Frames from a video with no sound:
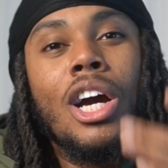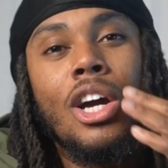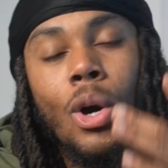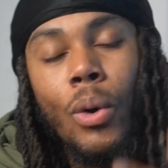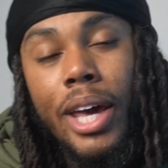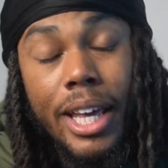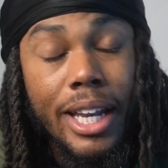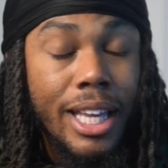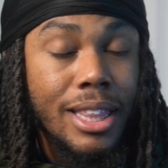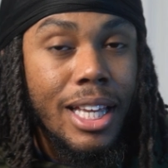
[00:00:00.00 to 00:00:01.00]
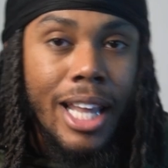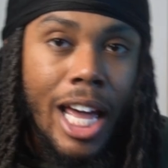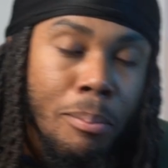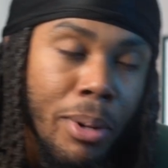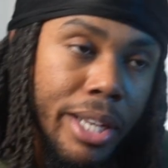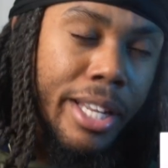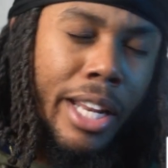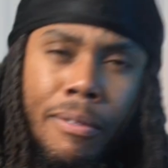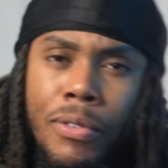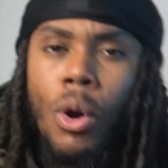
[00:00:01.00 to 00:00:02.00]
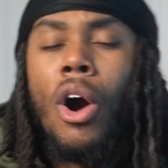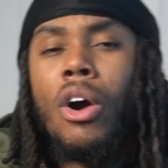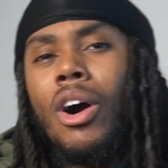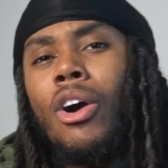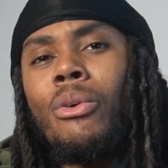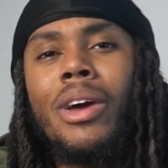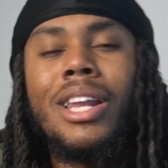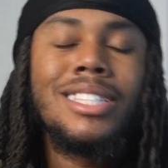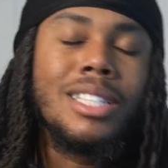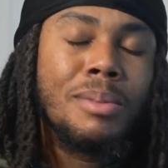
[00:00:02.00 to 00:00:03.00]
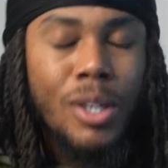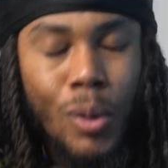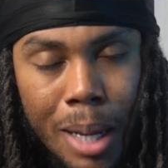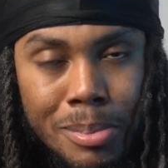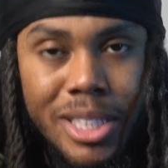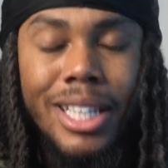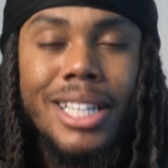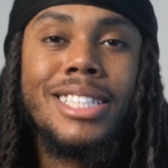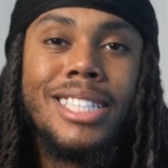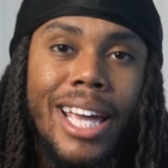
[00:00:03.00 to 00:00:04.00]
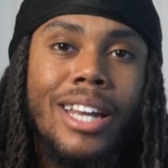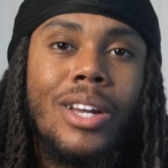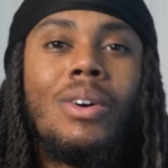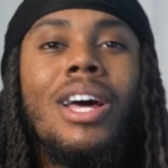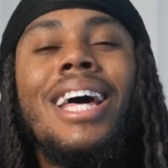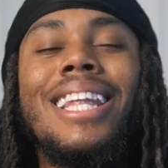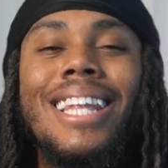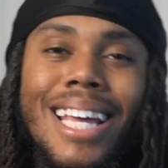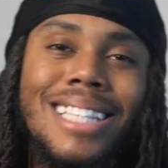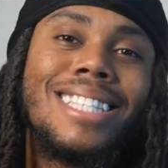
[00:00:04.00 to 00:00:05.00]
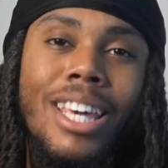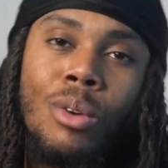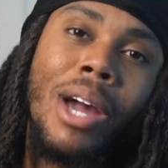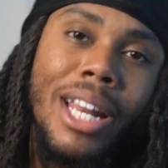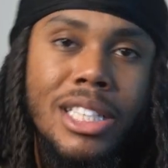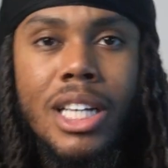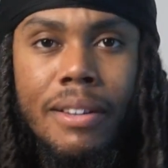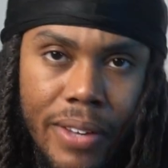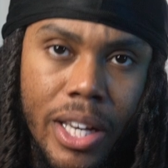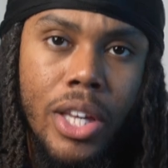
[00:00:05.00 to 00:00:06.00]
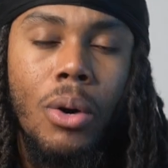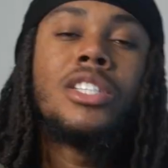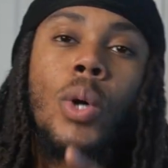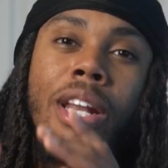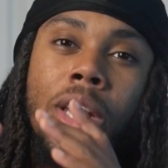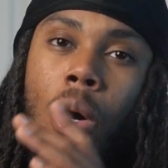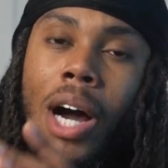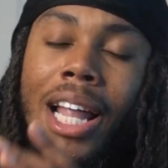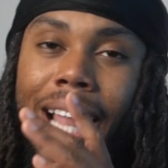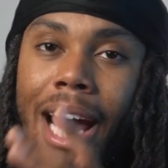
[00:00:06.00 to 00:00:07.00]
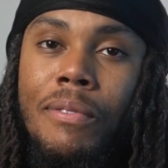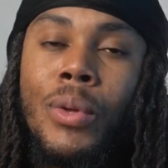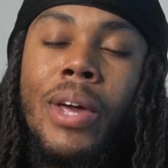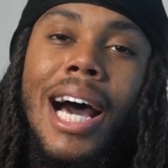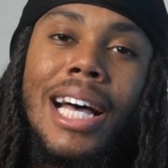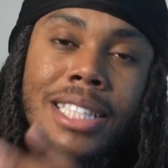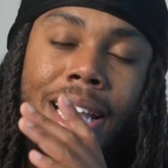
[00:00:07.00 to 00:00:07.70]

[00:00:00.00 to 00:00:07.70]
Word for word: go ahead and hit the like button. And if you aren't already, subscribe to the channel. Let's get right into the video. So I know a lot of you guys